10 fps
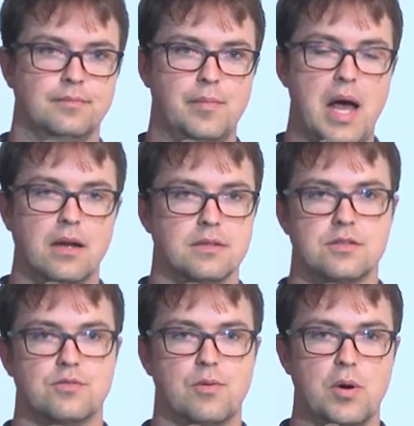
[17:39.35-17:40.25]

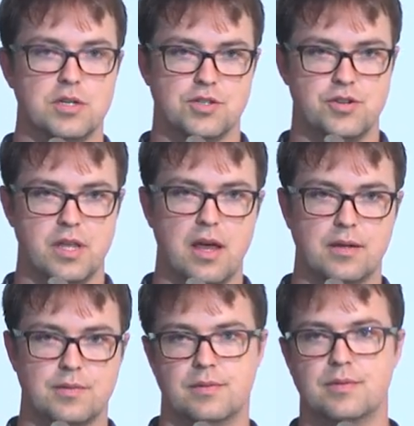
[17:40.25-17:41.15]
balance repository,
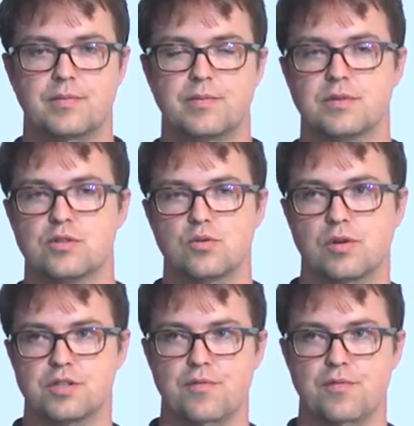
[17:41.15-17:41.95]
that storage